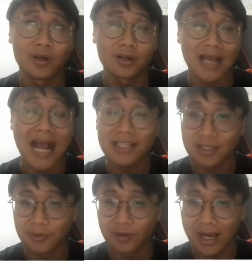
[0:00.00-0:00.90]

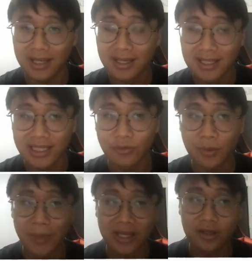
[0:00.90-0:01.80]
customer, right? They
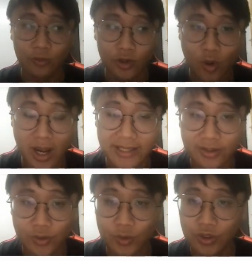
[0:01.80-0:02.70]
will make requests
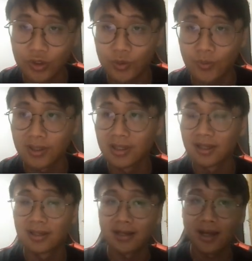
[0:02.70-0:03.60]
to your
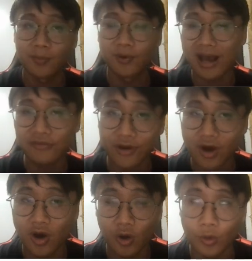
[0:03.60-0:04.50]

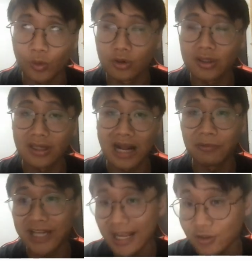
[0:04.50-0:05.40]
platform or
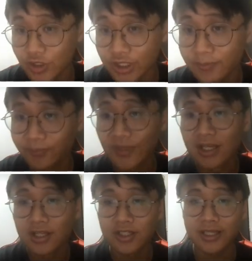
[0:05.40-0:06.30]
application.
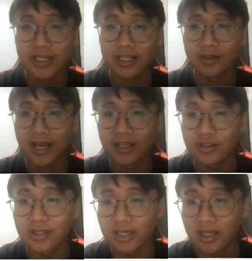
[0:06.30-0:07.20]
So here you can
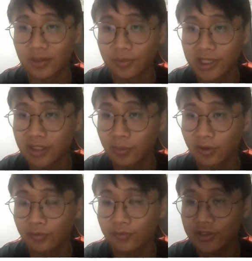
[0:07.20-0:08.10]
use the
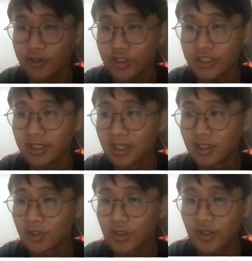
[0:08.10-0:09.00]
completable feature
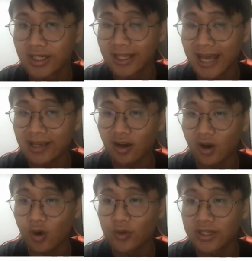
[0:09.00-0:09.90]
to collect
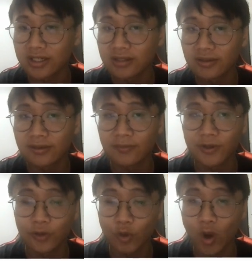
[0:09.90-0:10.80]
all the
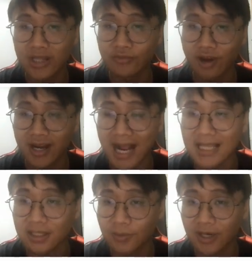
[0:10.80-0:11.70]
requests from
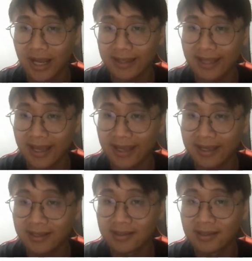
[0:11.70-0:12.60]
customer and
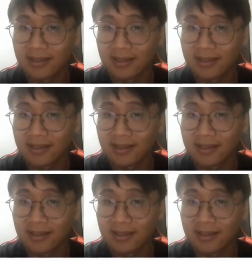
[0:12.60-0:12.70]
then